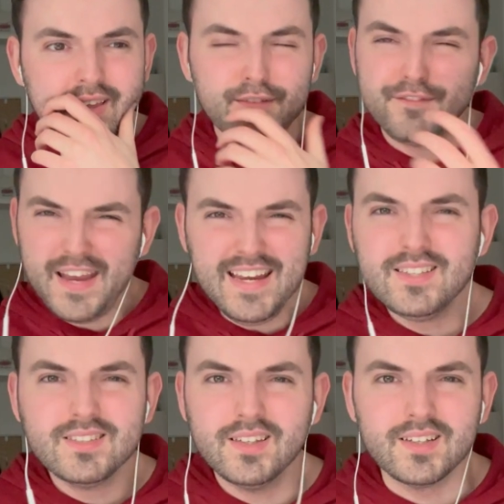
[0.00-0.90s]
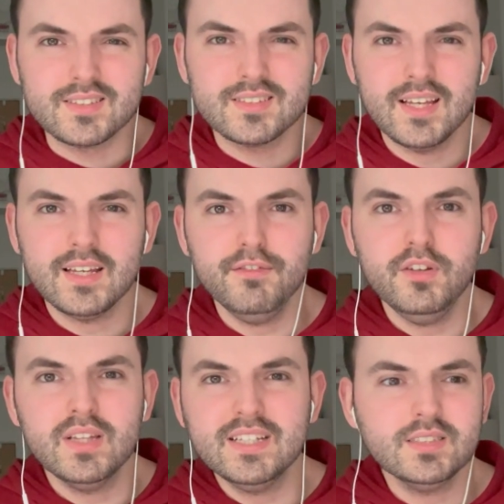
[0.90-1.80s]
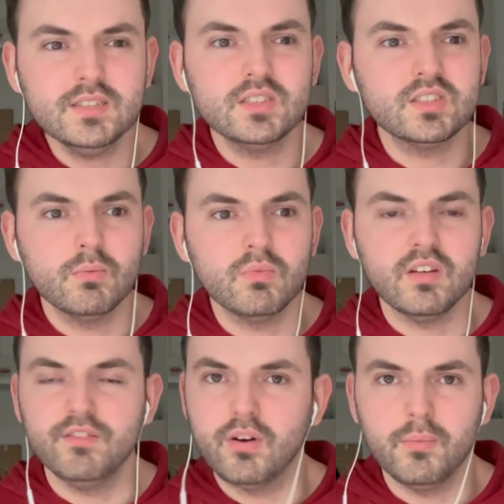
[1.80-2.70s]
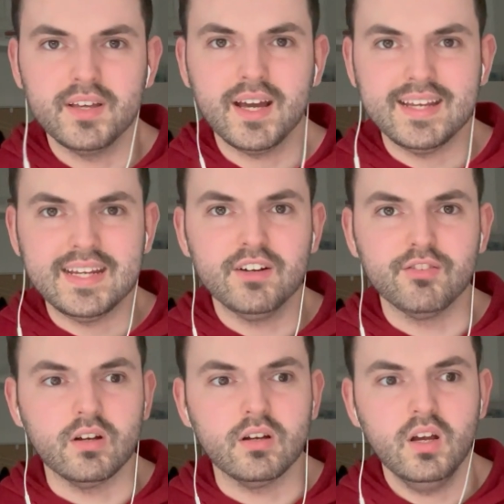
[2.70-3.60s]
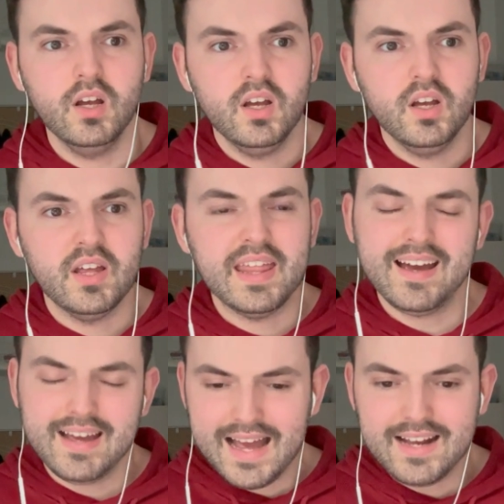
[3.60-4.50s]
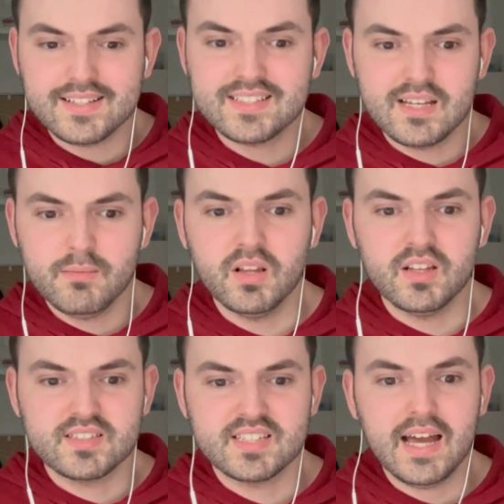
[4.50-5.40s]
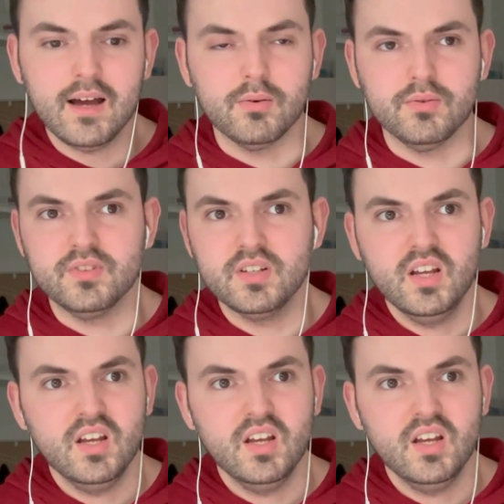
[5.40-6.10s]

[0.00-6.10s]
faceless. Like, if you listen to something from that era that had a similar sound,